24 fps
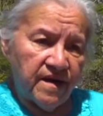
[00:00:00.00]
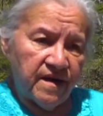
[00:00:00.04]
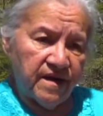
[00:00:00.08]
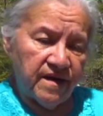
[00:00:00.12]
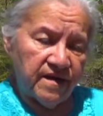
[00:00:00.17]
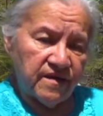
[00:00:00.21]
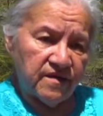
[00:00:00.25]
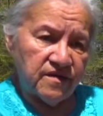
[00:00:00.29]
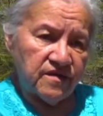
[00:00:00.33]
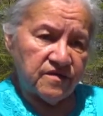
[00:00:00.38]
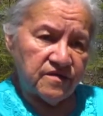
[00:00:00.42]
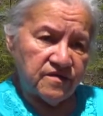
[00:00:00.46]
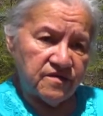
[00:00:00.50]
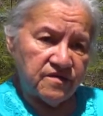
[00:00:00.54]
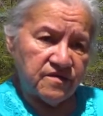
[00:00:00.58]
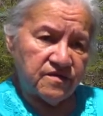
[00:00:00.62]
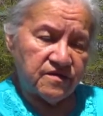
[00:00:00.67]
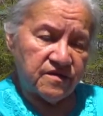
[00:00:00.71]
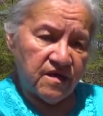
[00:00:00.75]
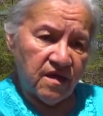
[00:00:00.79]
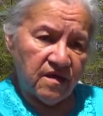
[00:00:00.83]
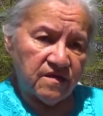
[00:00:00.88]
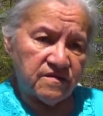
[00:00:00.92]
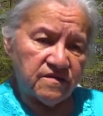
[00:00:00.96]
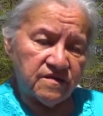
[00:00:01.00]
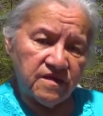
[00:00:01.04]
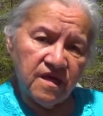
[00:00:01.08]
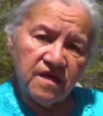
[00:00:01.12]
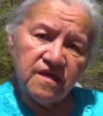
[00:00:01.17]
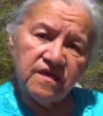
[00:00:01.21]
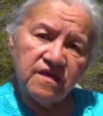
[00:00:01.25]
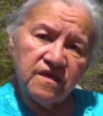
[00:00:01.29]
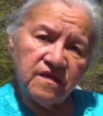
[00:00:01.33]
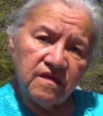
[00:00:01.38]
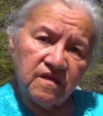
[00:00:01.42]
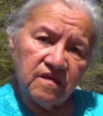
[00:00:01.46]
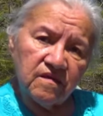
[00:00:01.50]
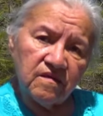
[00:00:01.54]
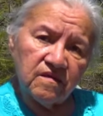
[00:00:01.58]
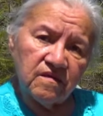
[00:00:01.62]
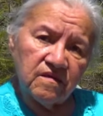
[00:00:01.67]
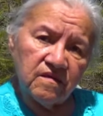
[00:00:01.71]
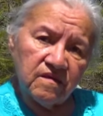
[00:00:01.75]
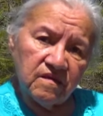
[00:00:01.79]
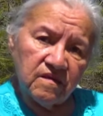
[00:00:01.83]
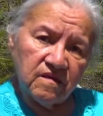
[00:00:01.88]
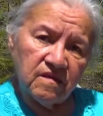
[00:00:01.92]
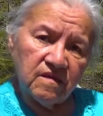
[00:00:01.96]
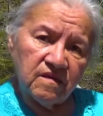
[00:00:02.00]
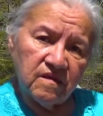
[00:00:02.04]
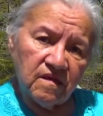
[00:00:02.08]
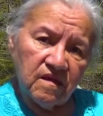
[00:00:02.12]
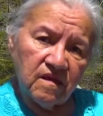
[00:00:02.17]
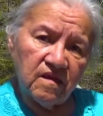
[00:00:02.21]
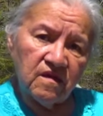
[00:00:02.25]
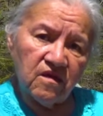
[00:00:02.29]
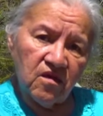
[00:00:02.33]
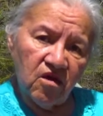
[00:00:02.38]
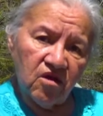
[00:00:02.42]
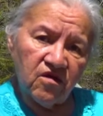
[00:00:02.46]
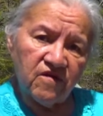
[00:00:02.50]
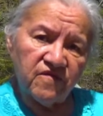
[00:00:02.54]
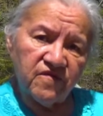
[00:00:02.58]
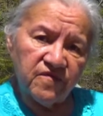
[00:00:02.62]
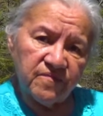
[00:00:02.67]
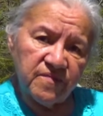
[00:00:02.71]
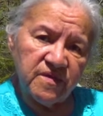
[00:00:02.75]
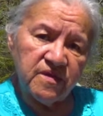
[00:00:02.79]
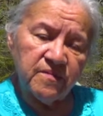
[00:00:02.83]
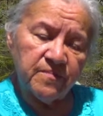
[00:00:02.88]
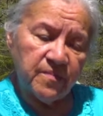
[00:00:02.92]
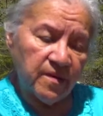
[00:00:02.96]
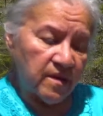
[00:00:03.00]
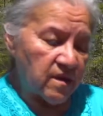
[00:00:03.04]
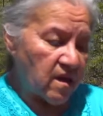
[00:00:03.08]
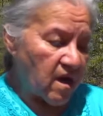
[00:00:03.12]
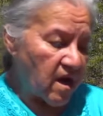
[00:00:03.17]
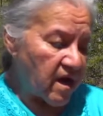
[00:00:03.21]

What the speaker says: And it's taking a lot of people.